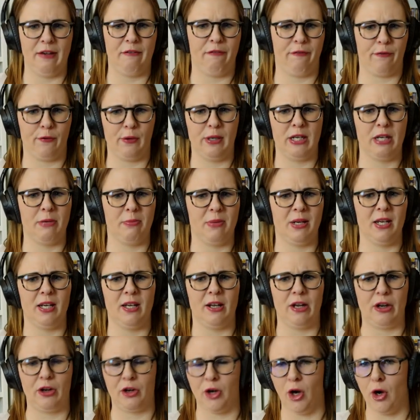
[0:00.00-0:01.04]
they free to
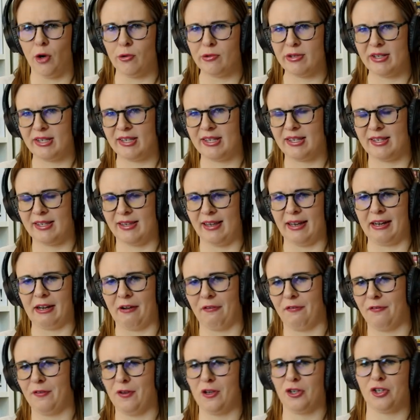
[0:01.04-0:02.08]
be ghosts? Like,
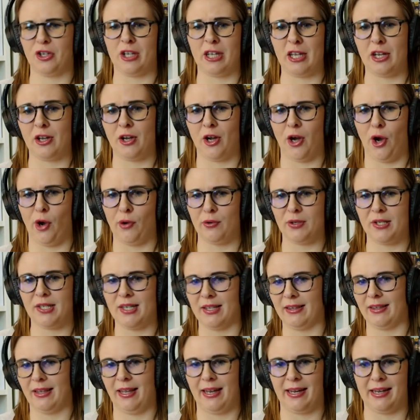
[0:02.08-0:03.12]
officially ghosts
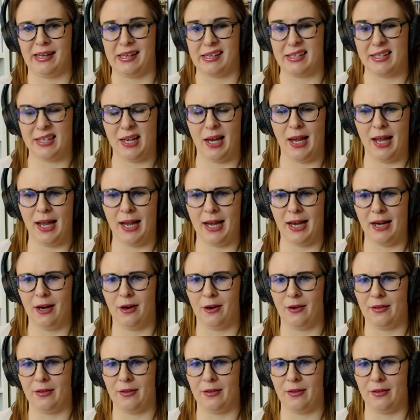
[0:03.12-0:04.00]
and, like, die?